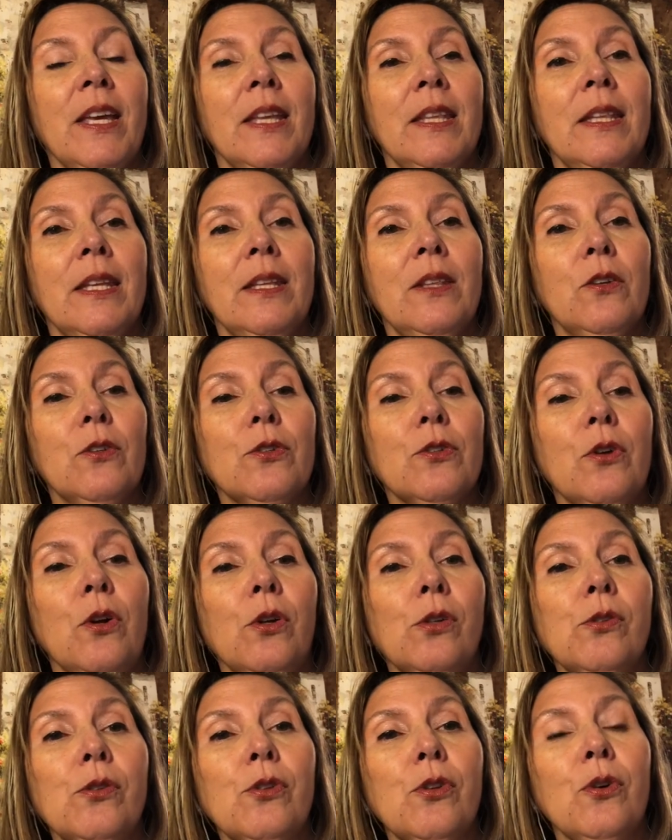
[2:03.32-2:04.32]
Then there's
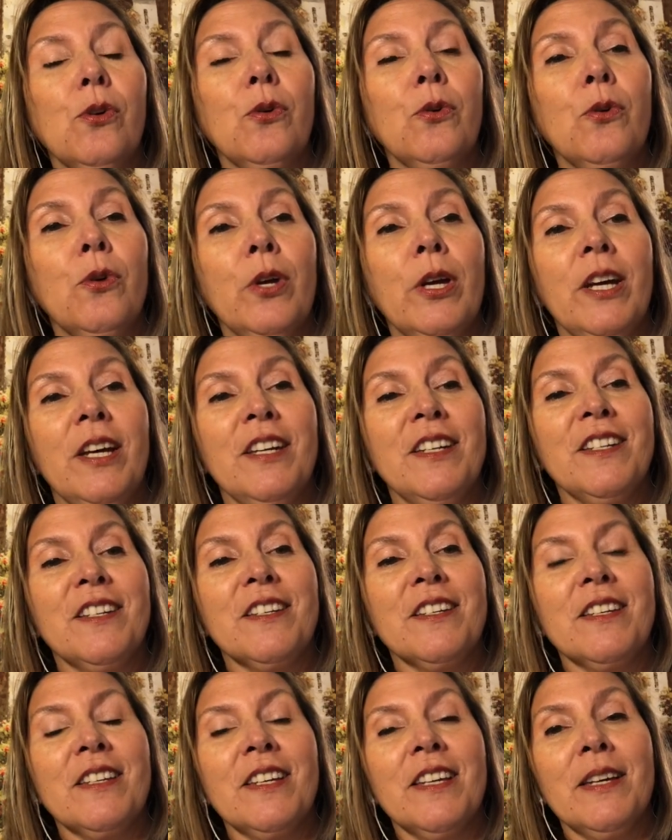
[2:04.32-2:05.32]
also
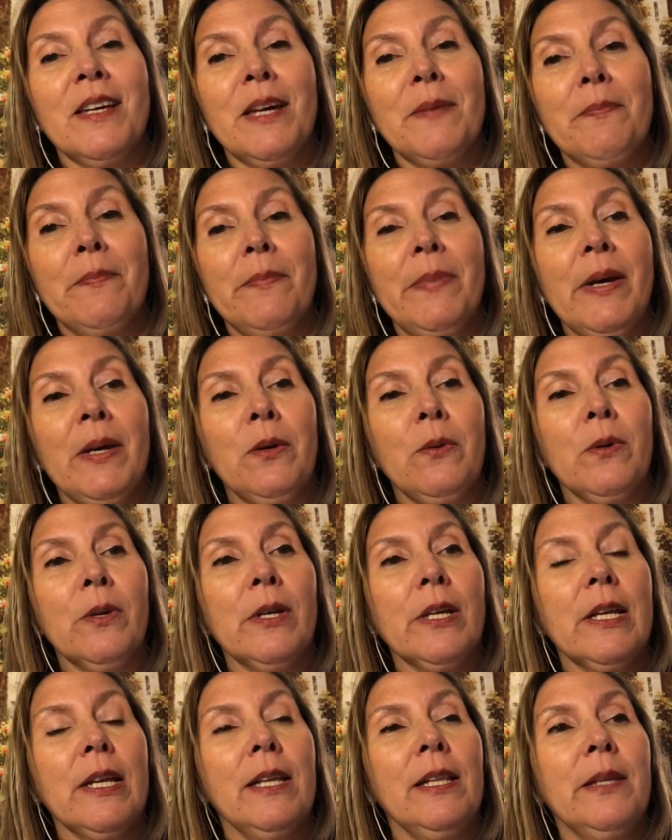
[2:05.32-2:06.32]
a
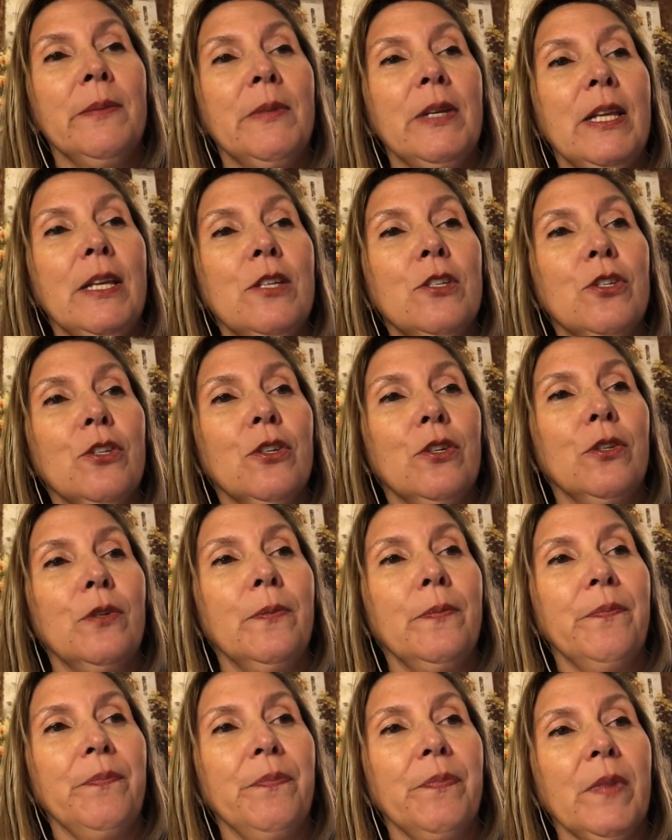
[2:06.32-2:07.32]
backward elimination
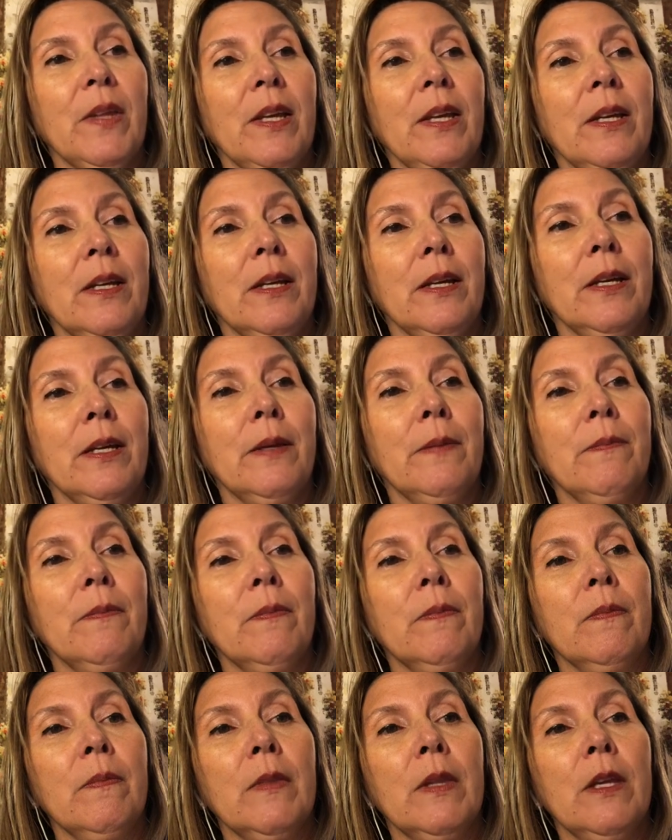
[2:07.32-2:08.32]

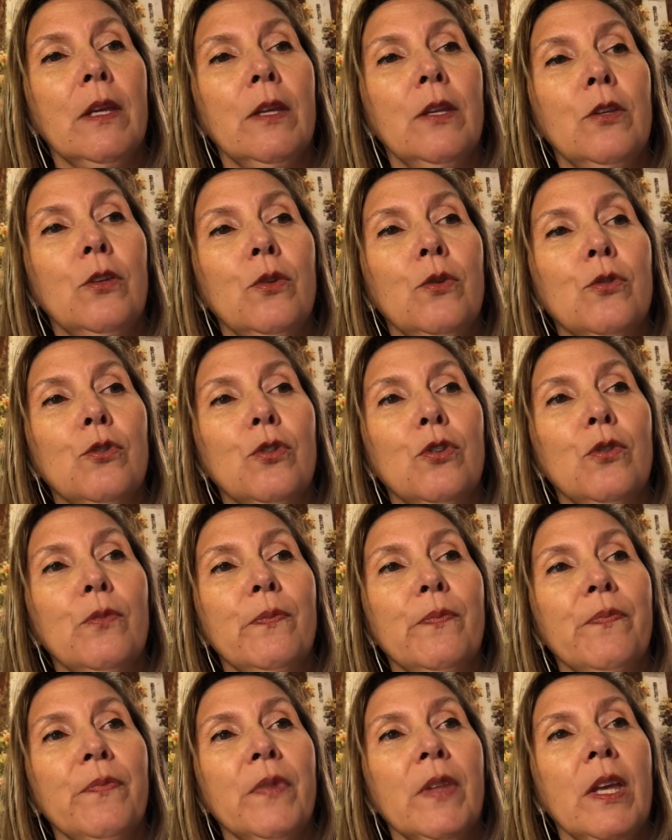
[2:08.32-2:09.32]
YouTube
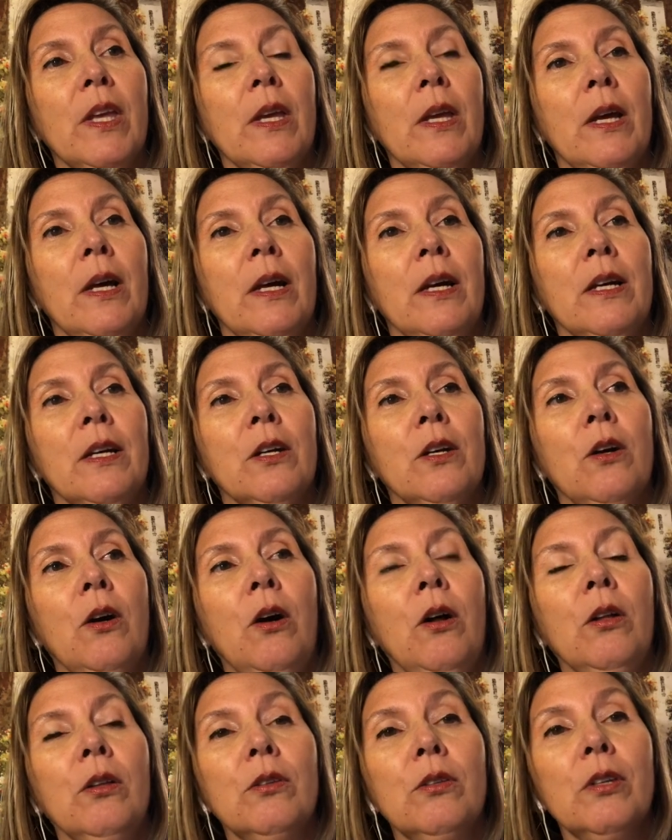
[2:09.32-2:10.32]

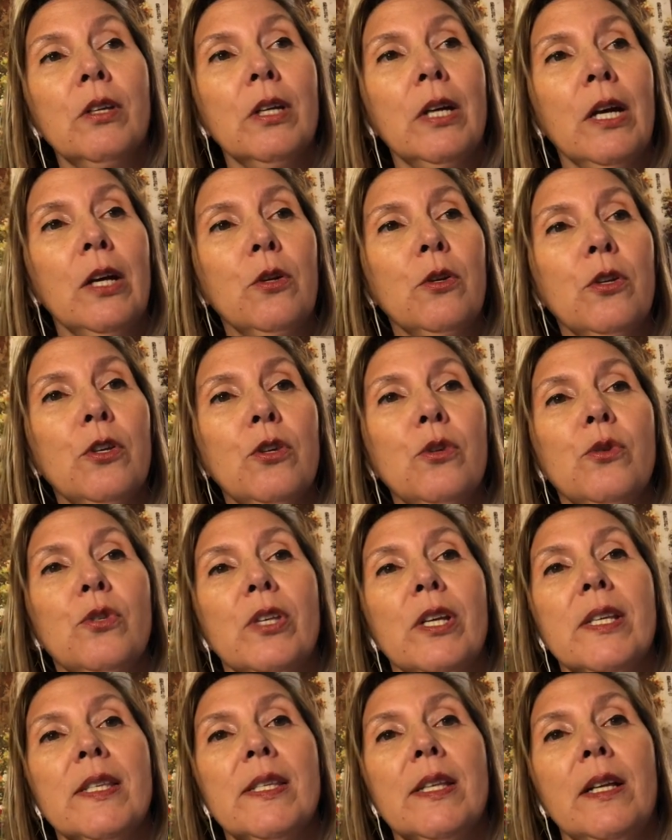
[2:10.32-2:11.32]
called How to Use
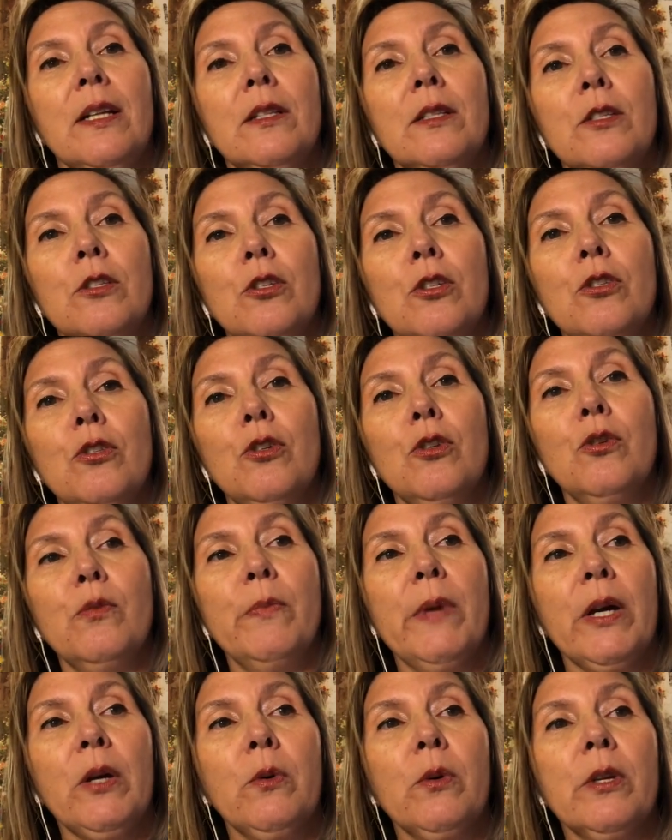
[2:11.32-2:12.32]
Excel to Do
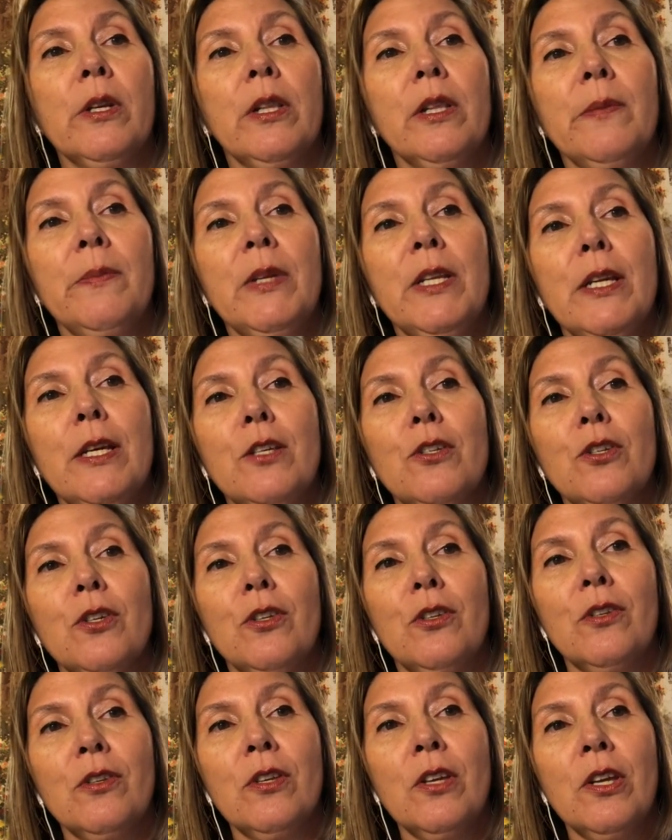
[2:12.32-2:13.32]
Backward
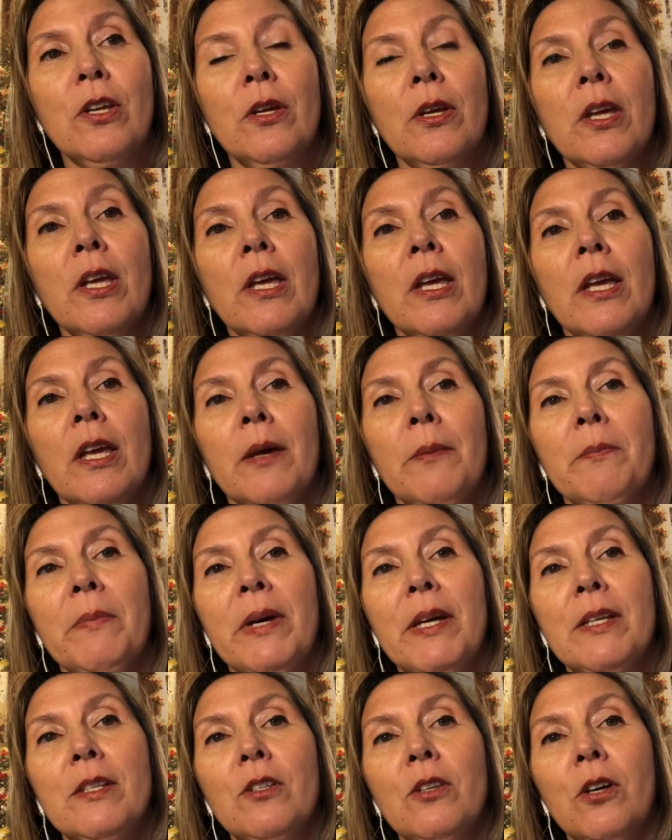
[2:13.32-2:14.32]
Elimination
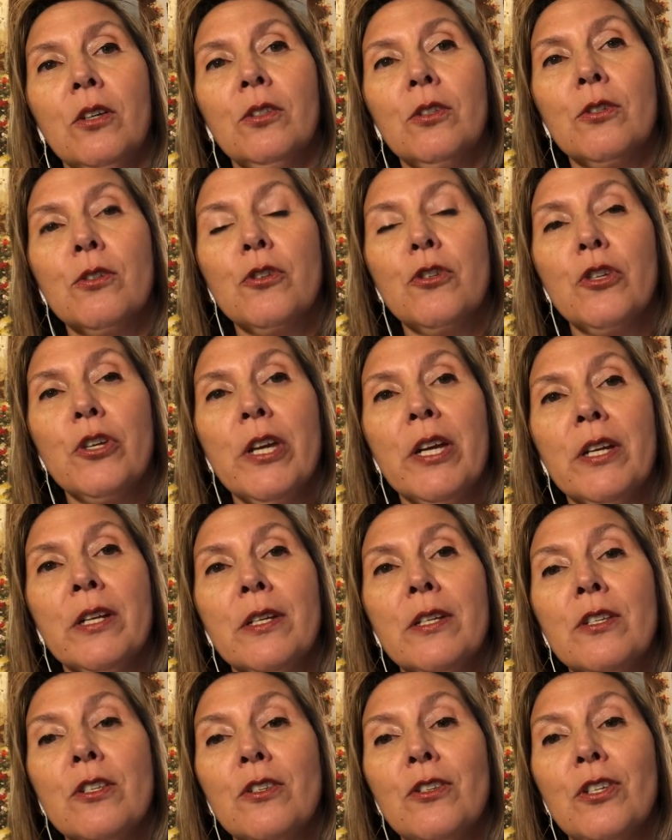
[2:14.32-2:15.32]
by Dr. Jiang
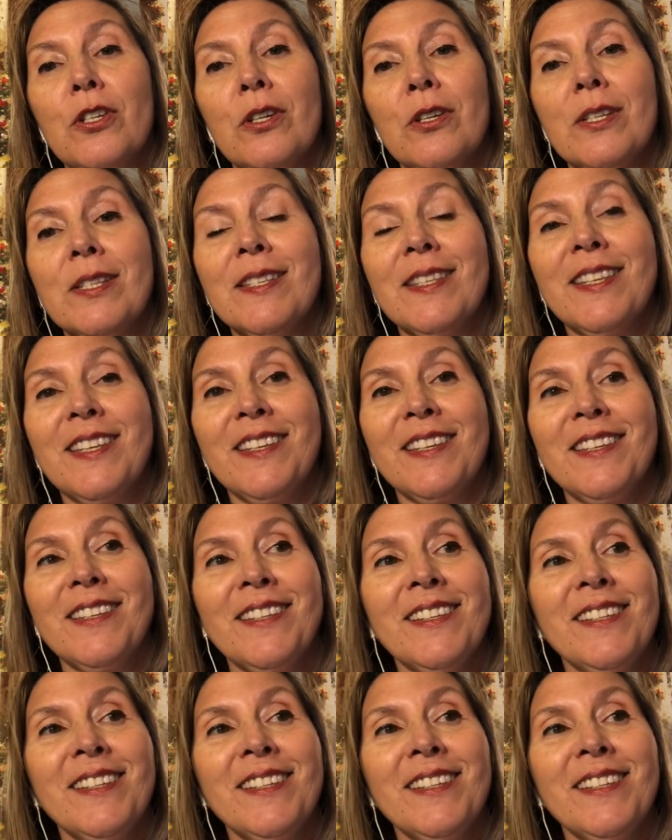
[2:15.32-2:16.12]
Jingxi.